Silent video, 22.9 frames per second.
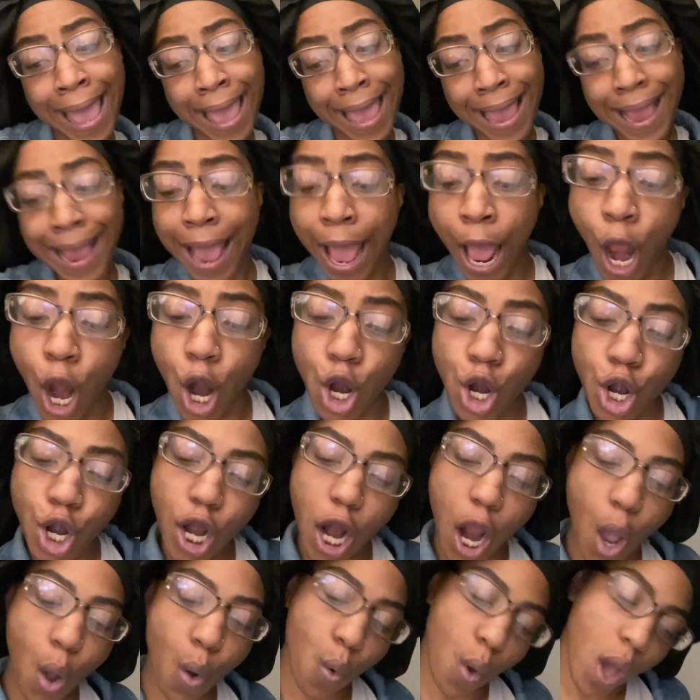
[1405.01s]
a
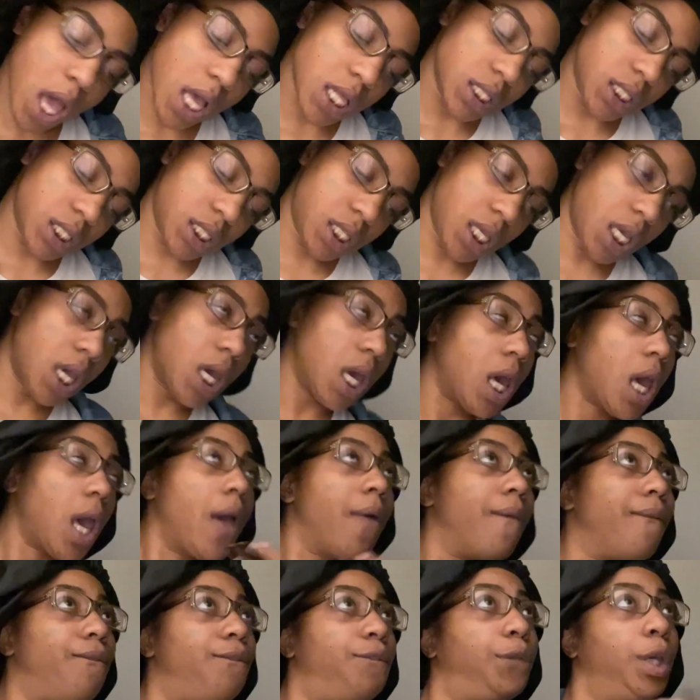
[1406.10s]

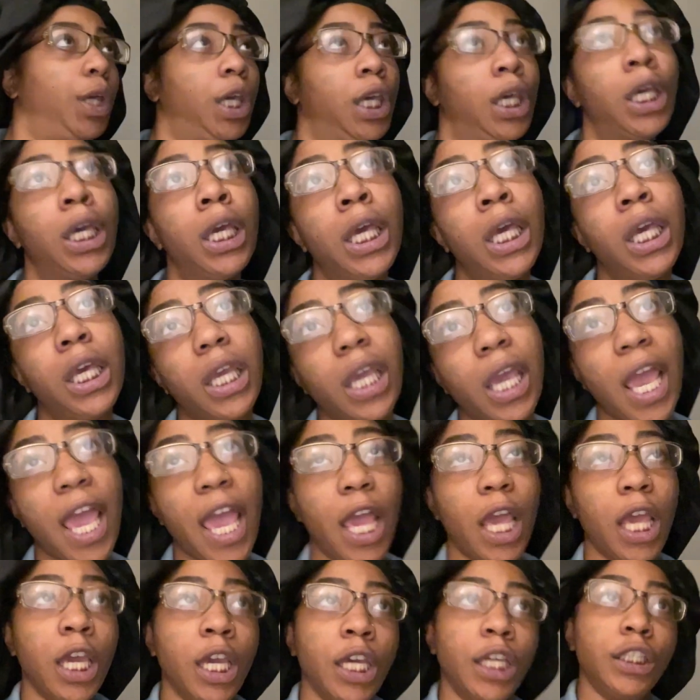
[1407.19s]

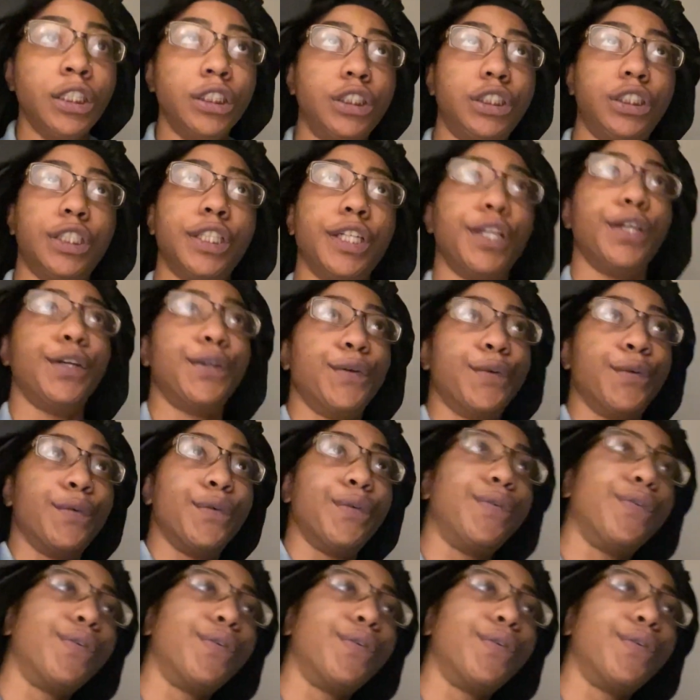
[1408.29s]
notification